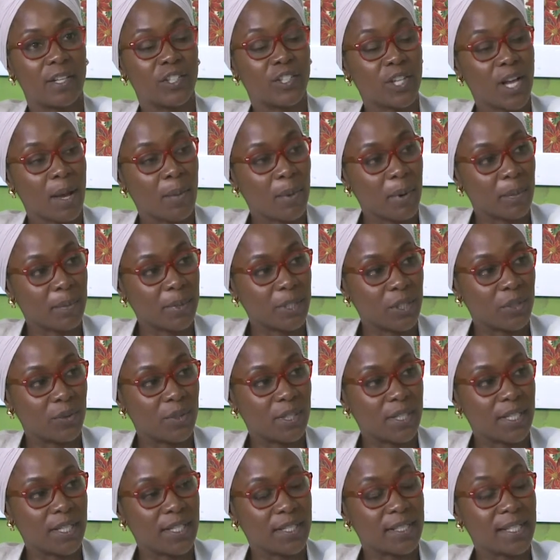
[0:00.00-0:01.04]
job
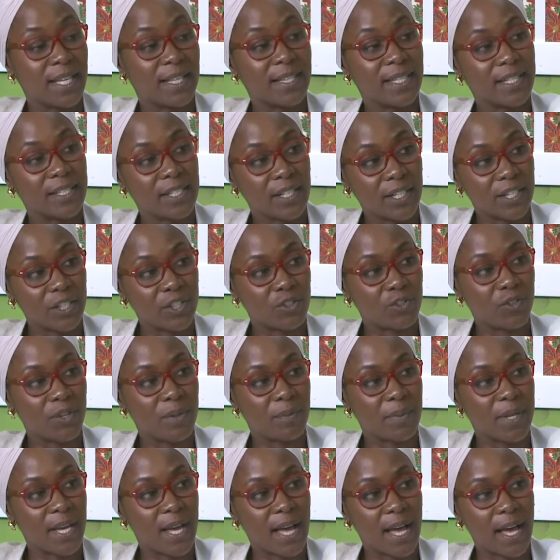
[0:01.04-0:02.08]
opportunities, and these are
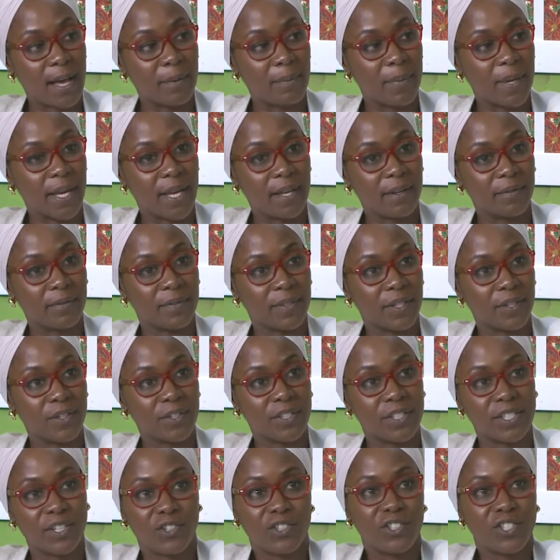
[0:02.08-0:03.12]
extremely high-paying
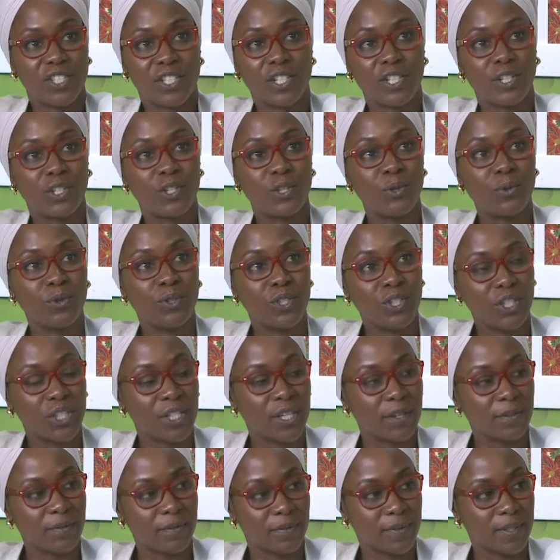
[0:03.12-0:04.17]
fields. There's just a huge
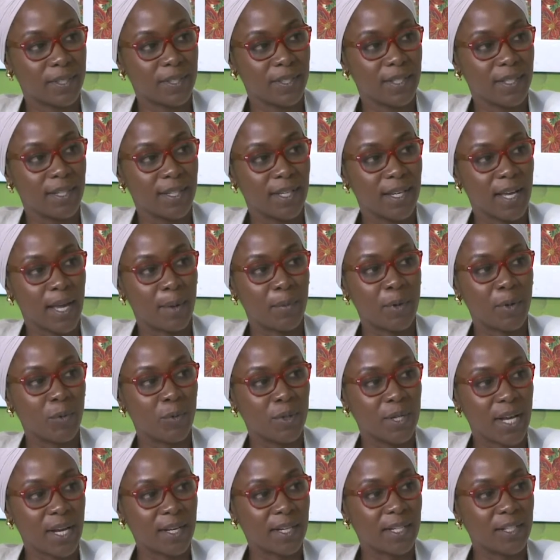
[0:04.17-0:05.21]
shift. I mean,
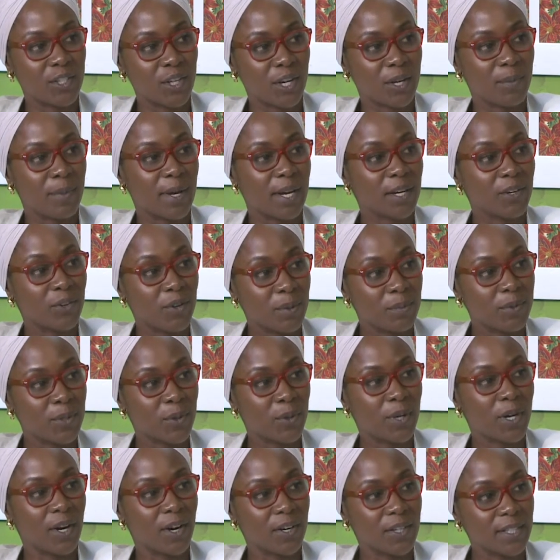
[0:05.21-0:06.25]
we're not going to talk about
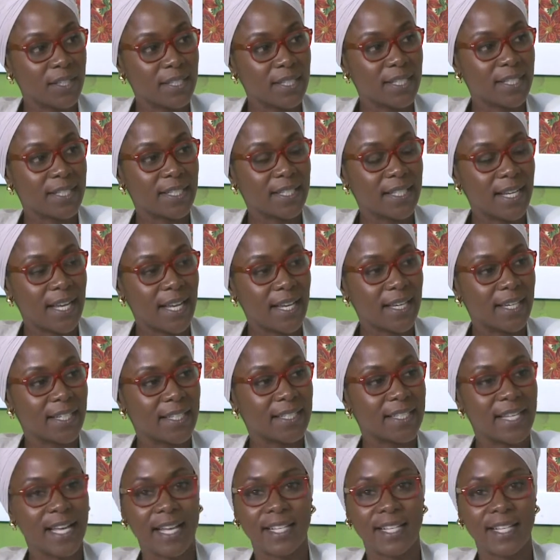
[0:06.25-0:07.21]
cryptocurrency today, because